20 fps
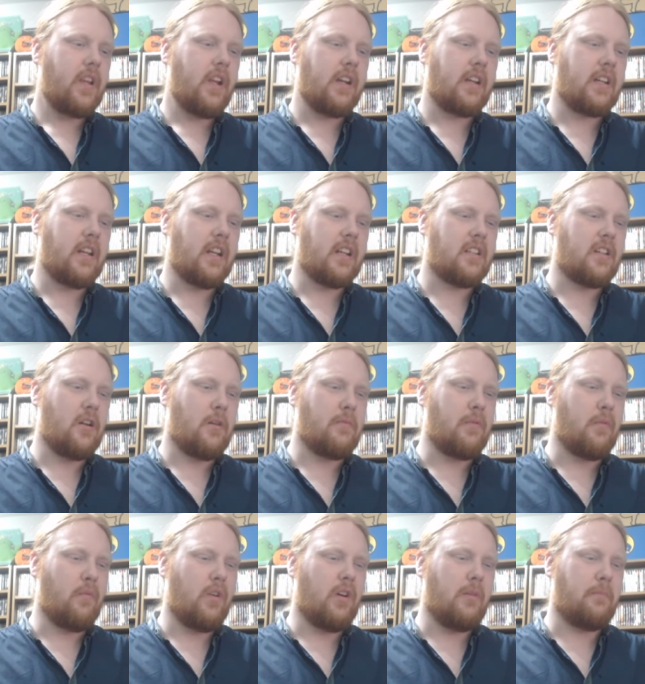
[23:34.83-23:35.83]
A connected
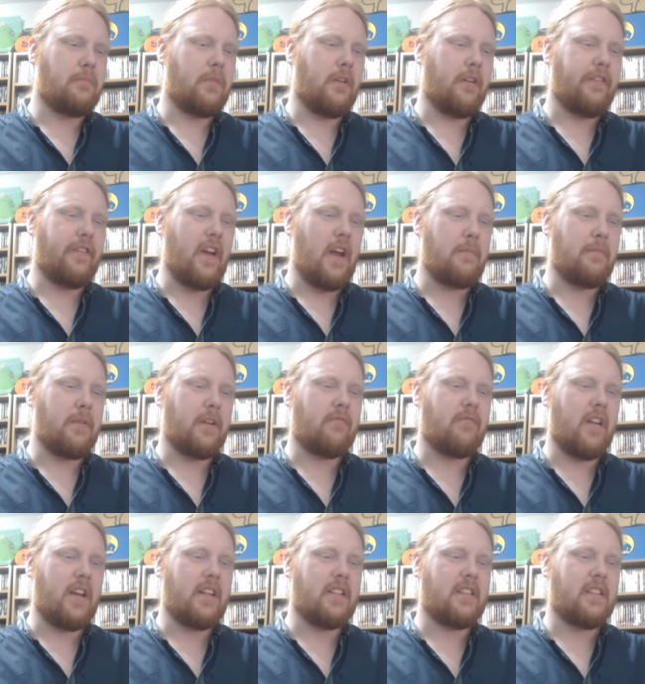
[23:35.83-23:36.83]
open world built for epic
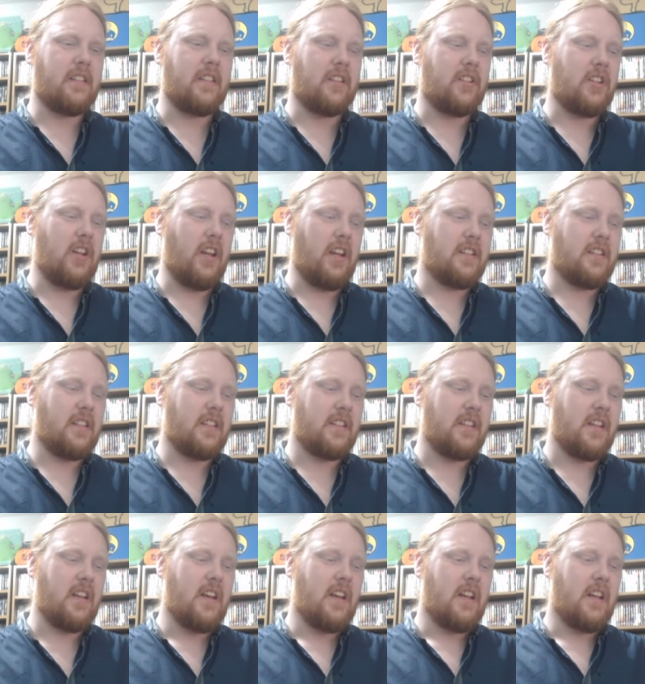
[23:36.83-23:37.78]
races and chases.